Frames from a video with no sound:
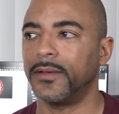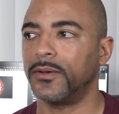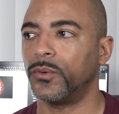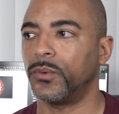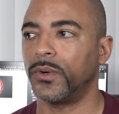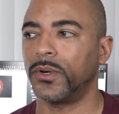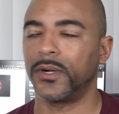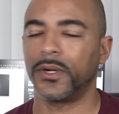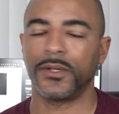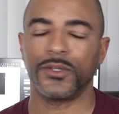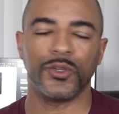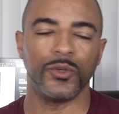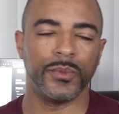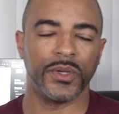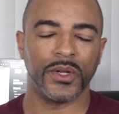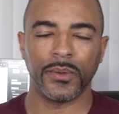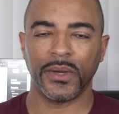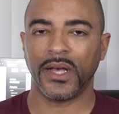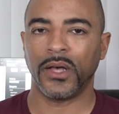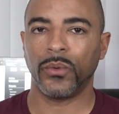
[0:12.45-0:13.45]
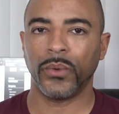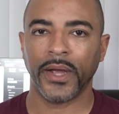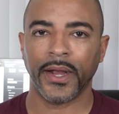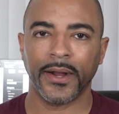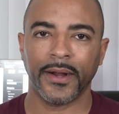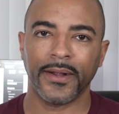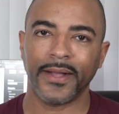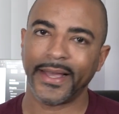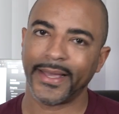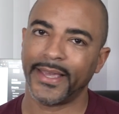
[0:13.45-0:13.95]
or human
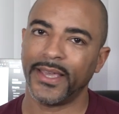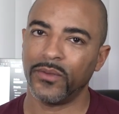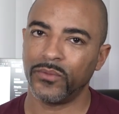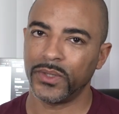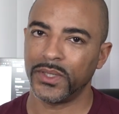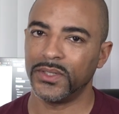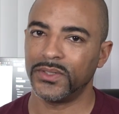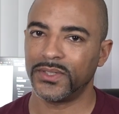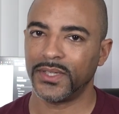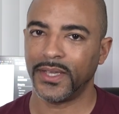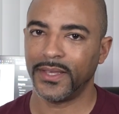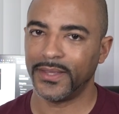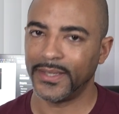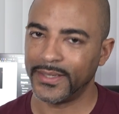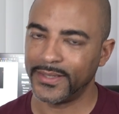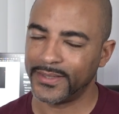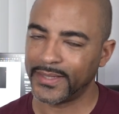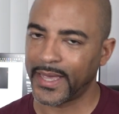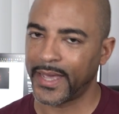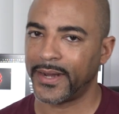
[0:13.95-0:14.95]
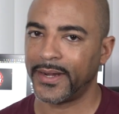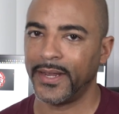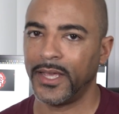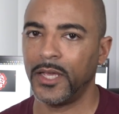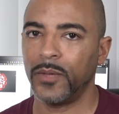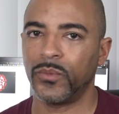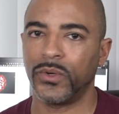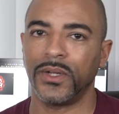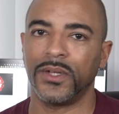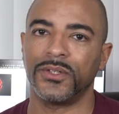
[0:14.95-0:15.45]
malware. I can't really say the exact
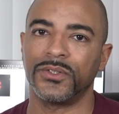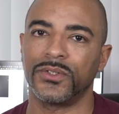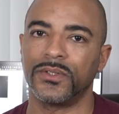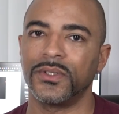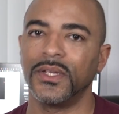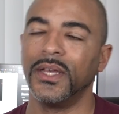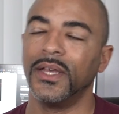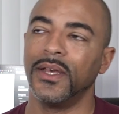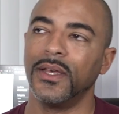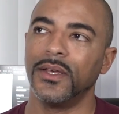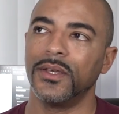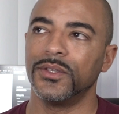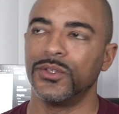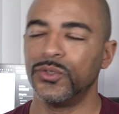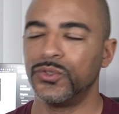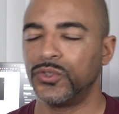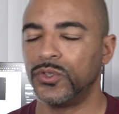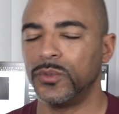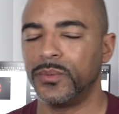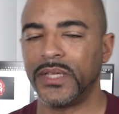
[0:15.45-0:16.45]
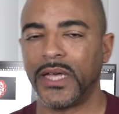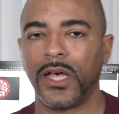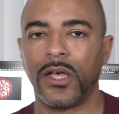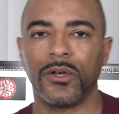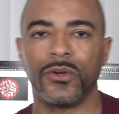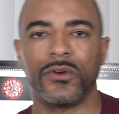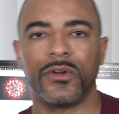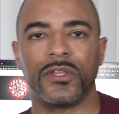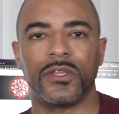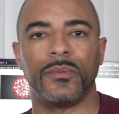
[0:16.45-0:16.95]
name or else YouTube's
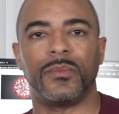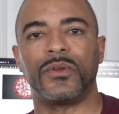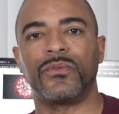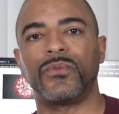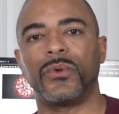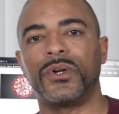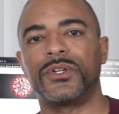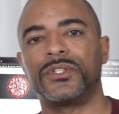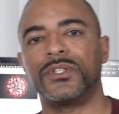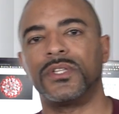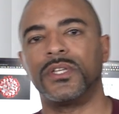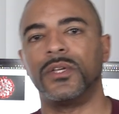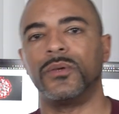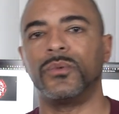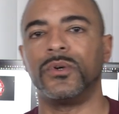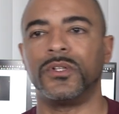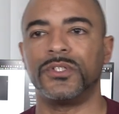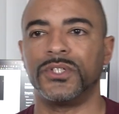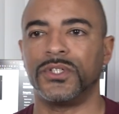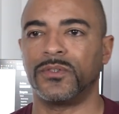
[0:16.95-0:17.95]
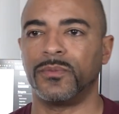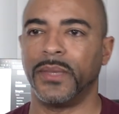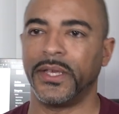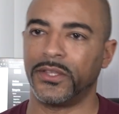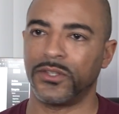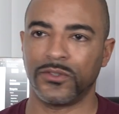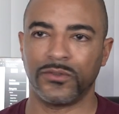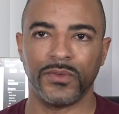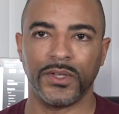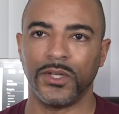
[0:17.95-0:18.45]
algorithm, unfortunately, will just
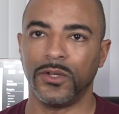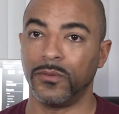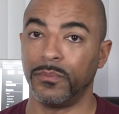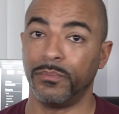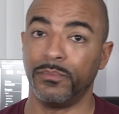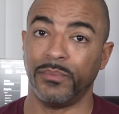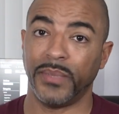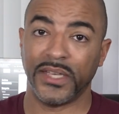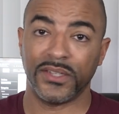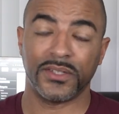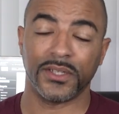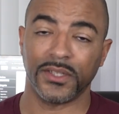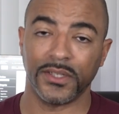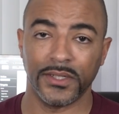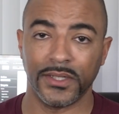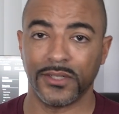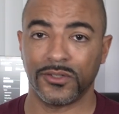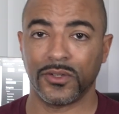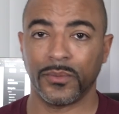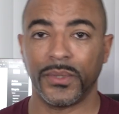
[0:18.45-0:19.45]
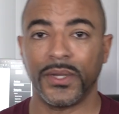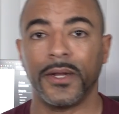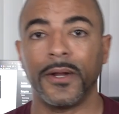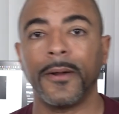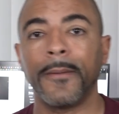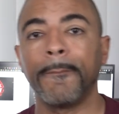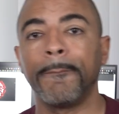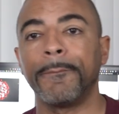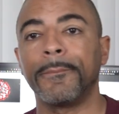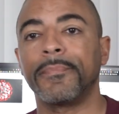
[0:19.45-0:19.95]
make this video basically
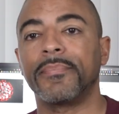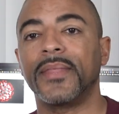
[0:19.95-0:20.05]
disappear.